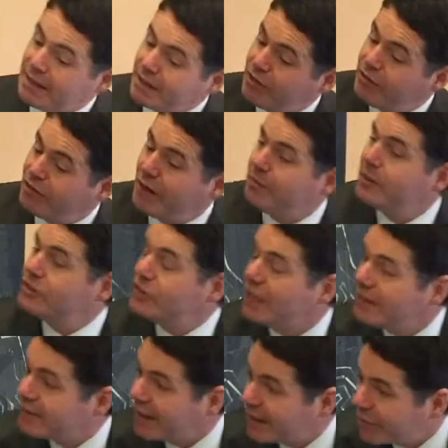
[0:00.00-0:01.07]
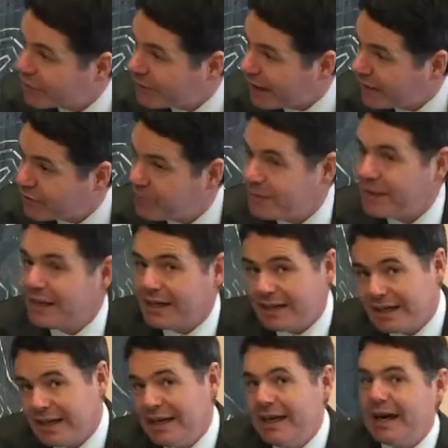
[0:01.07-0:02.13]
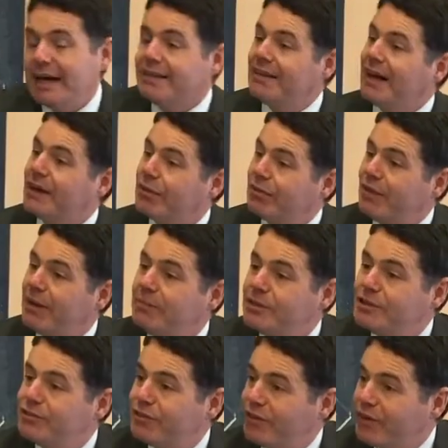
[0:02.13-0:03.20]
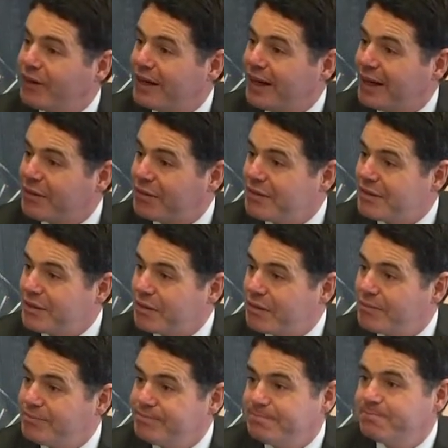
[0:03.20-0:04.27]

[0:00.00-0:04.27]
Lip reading: thank you very much, and thanks for having me in, and thanks very much for organising this.